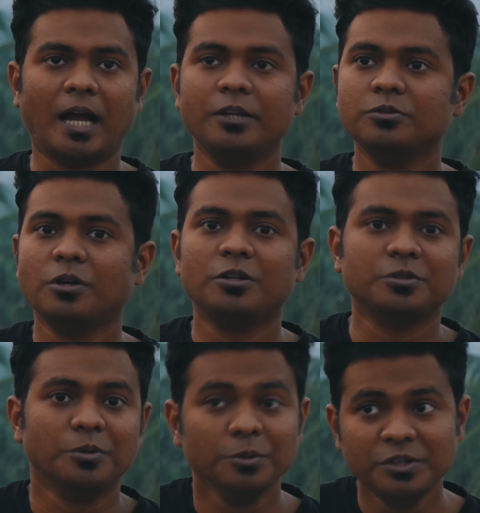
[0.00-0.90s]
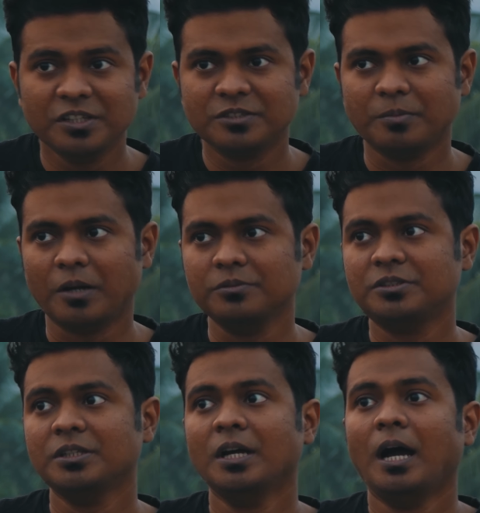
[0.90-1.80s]
I do not own this
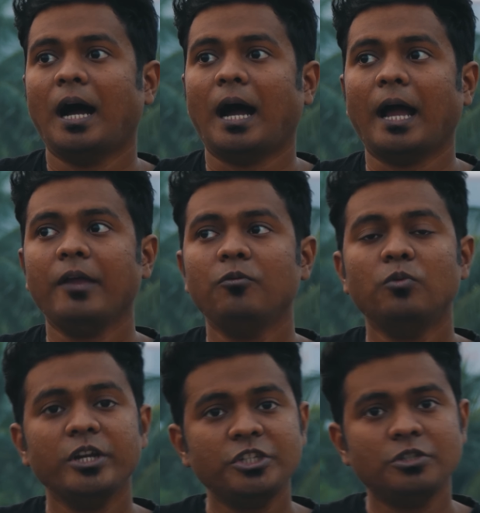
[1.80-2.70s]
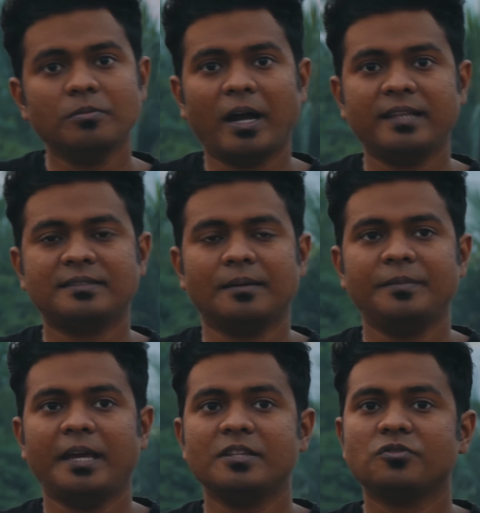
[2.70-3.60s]
mount. I wish to buy it
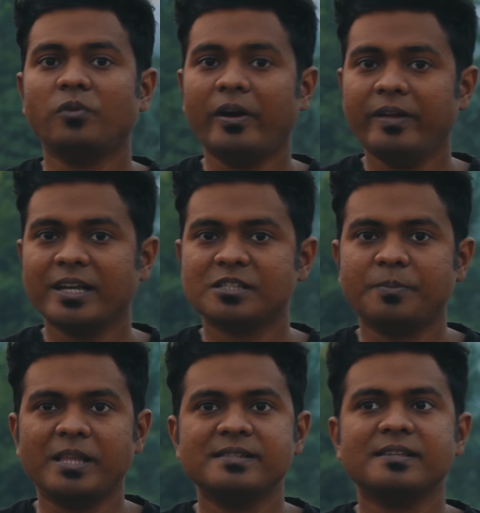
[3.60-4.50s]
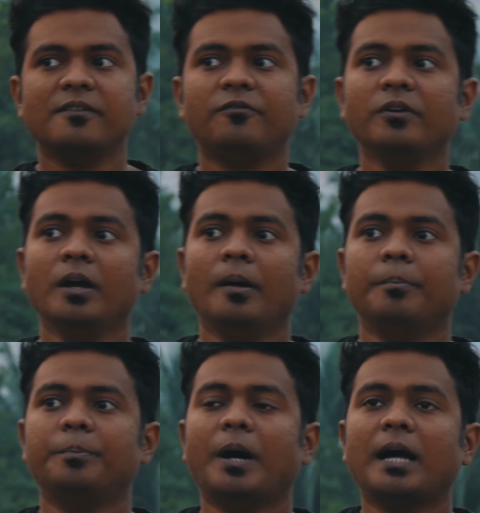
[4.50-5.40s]
someday. It's very expensive,
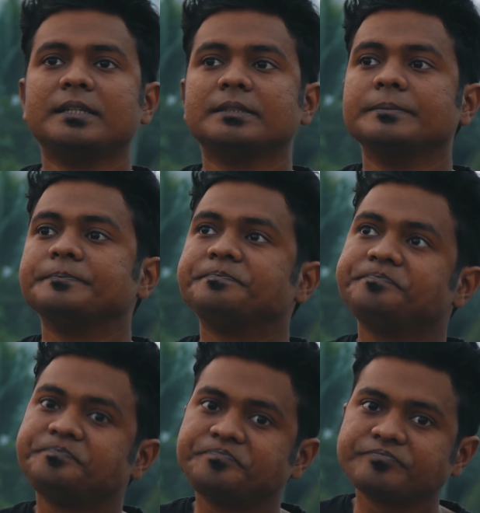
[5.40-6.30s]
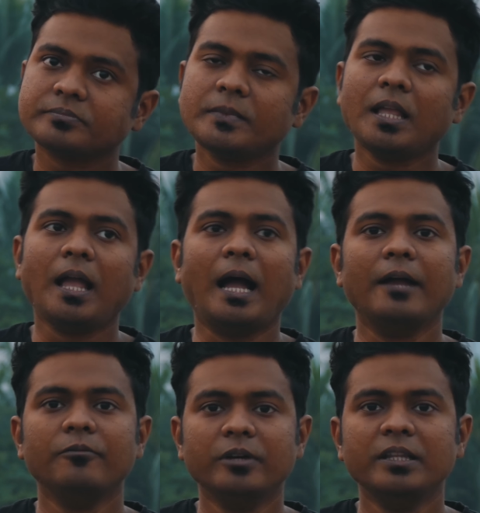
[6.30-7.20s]
but
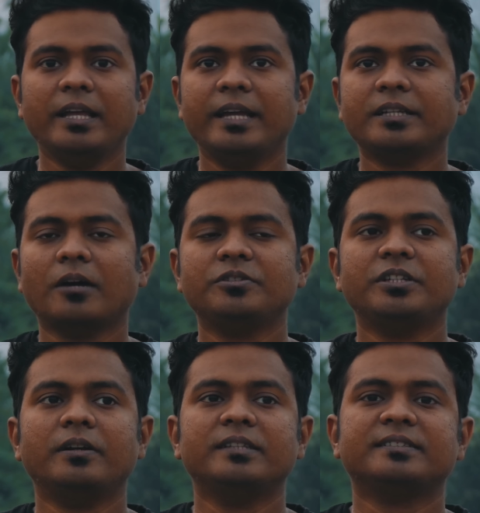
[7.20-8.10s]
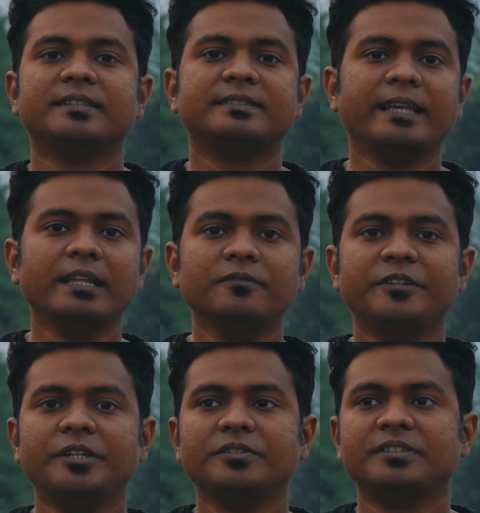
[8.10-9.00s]
I will lay it out here. It's the Sail
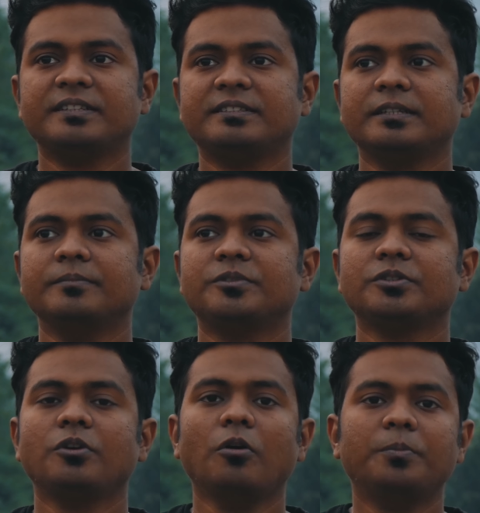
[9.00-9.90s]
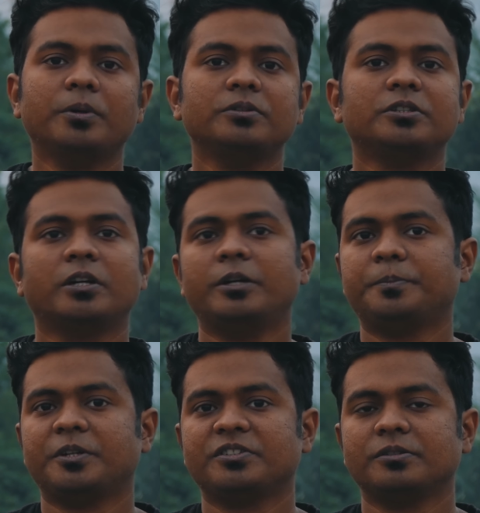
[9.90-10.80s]
Video Systems GoPro
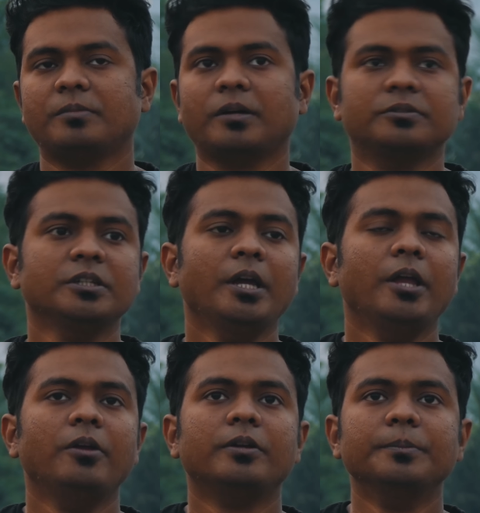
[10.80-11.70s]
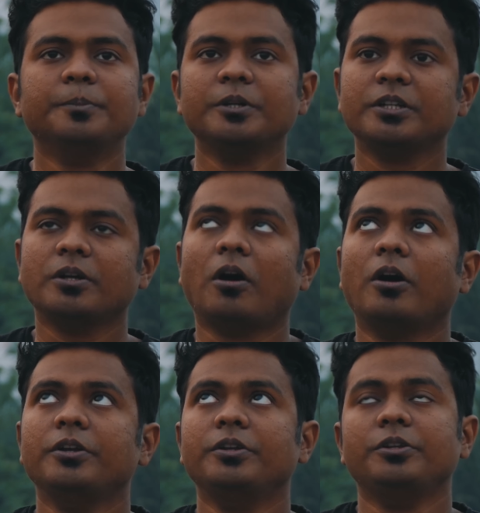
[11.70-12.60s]
third person mount. You can put it
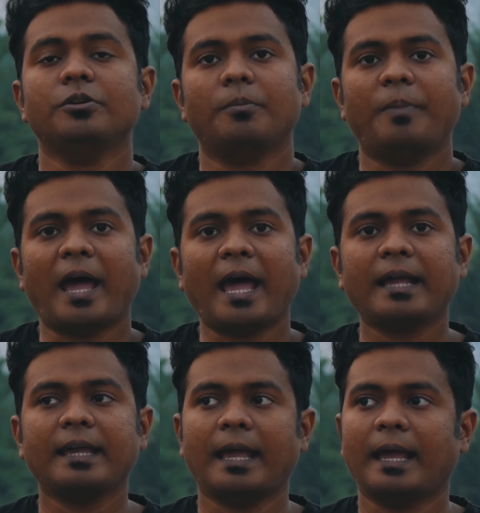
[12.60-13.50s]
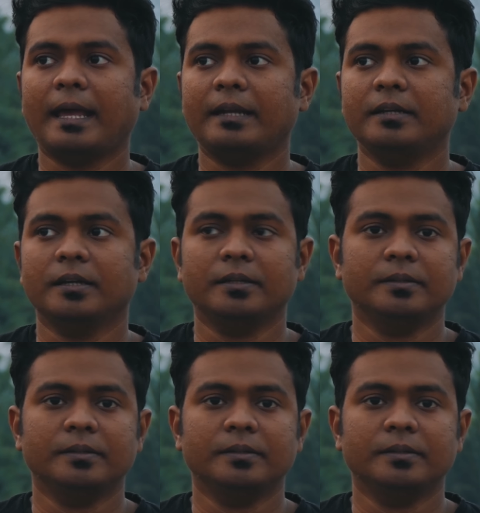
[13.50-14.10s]
on your back and